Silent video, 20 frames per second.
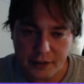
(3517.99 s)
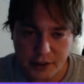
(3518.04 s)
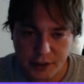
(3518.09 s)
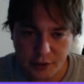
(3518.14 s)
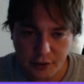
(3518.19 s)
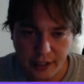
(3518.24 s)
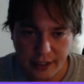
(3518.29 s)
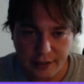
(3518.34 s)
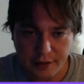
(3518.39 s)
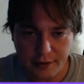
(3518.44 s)

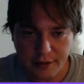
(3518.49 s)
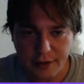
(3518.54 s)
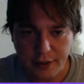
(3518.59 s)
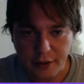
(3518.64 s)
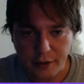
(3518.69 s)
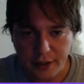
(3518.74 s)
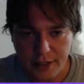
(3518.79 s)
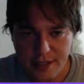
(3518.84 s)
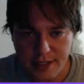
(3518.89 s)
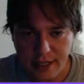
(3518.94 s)
So
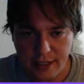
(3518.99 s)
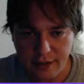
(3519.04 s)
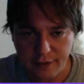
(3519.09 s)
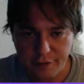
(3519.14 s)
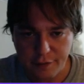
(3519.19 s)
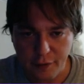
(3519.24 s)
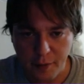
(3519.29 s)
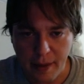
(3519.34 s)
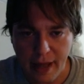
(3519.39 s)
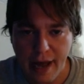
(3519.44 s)
let's take
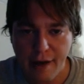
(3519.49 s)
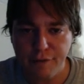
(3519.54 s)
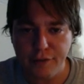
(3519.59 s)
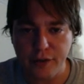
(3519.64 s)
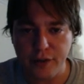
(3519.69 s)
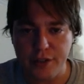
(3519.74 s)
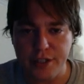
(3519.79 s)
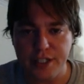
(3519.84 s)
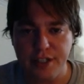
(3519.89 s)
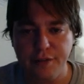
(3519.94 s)
it from
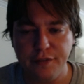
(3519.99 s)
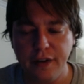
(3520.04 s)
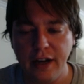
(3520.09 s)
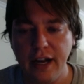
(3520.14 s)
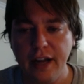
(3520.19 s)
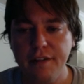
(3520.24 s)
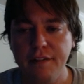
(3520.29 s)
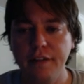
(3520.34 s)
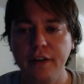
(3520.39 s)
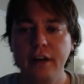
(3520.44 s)
after
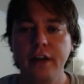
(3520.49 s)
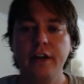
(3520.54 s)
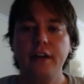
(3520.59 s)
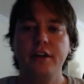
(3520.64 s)
g5.